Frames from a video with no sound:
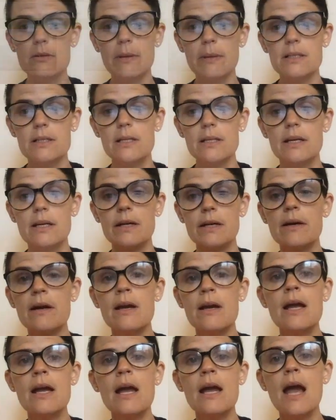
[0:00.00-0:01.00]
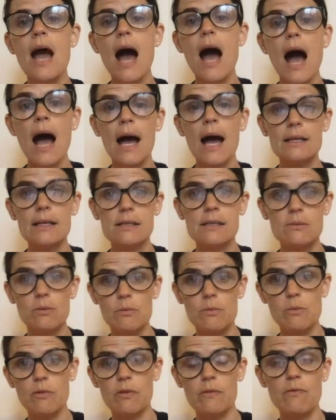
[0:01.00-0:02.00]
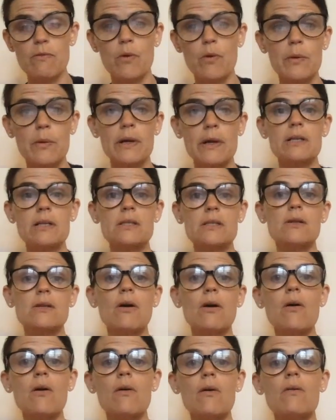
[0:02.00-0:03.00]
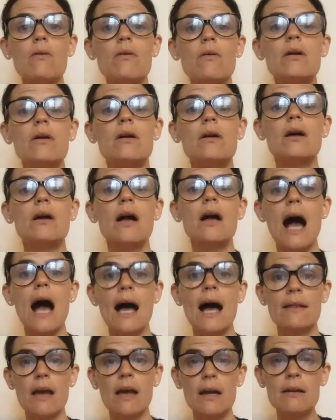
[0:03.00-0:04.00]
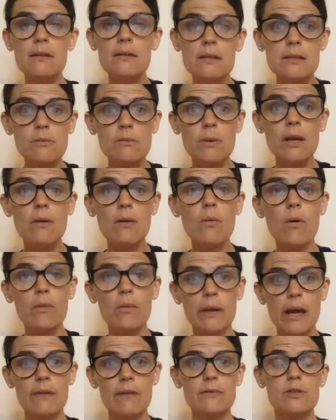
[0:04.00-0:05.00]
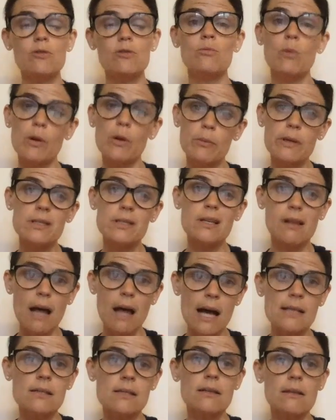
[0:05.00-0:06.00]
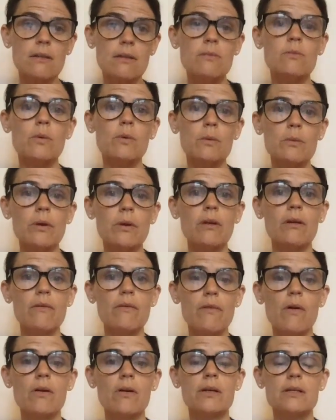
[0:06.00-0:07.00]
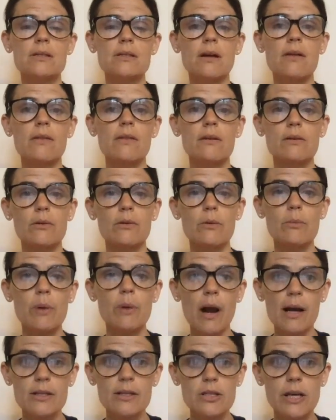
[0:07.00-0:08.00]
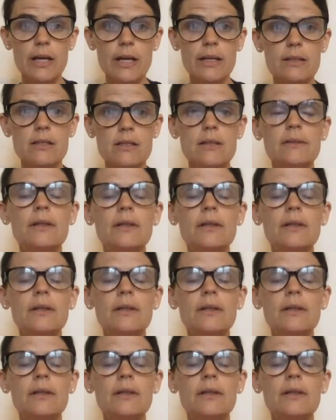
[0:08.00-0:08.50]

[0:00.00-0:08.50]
back to here, as we're moving forward. So at the end of this week, we'll only have 2 more weeks of class, and then we're really focused on the group project.